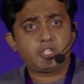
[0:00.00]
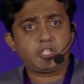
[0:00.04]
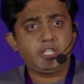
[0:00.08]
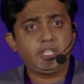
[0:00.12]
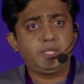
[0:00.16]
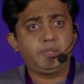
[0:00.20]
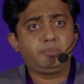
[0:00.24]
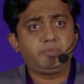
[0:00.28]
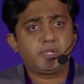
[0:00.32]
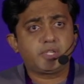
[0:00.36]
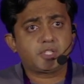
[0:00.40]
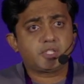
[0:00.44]

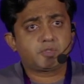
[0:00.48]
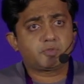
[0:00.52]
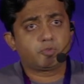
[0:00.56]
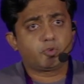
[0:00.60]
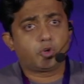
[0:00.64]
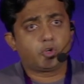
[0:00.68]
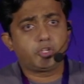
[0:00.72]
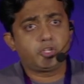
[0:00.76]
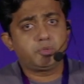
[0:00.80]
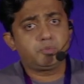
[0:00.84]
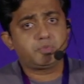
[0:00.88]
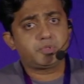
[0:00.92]
EBS
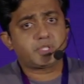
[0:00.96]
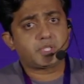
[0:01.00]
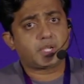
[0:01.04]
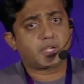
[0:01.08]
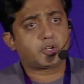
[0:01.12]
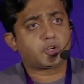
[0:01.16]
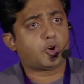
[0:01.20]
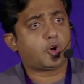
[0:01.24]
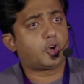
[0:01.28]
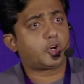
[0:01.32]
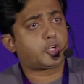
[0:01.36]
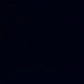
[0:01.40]
volumes are
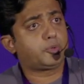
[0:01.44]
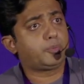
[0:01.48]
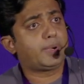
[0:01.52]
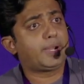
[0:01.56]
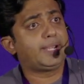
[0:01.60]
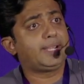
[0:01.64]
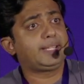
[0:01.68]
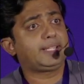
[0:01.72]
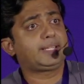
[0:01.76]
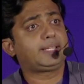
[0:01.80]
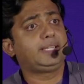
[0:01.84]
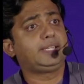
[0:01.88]

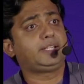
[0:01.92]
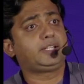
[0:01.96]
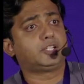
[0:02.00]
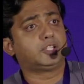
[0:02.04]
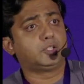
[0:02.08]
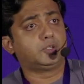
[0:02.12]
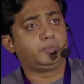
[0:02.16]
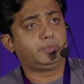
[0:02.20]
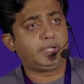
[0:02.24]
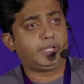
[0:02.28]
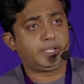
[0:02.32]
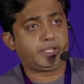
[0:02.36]
automatically
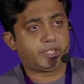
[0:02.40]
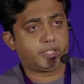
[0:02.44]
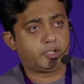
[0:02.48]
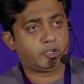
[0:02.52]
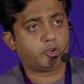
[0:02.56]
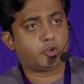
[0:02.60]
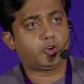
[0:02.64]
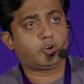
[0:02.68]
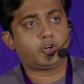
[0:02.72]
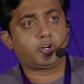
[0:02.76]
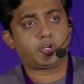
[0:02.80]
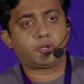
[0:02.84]
terminated
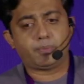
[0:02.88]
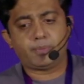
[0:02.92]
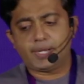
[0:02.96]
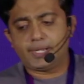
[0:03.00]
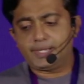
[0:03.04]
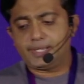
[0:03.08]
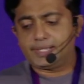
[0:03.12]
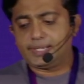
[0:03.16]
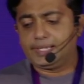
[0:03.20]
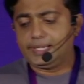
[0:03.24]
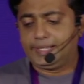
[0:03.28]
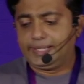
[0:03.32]
or
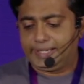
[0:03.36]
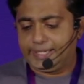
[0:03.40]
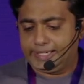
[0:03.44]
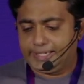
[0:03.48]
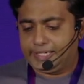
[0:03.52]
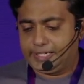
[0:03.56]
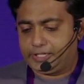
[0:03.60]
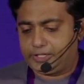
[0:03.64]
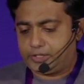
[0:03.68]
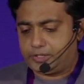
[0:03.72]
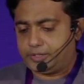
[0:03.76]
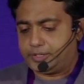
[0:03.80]
automatically
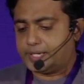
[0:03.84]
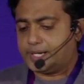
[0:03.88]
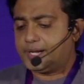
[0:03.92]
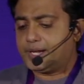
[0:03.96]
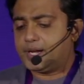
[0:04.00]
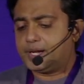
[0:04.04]
deleted, right?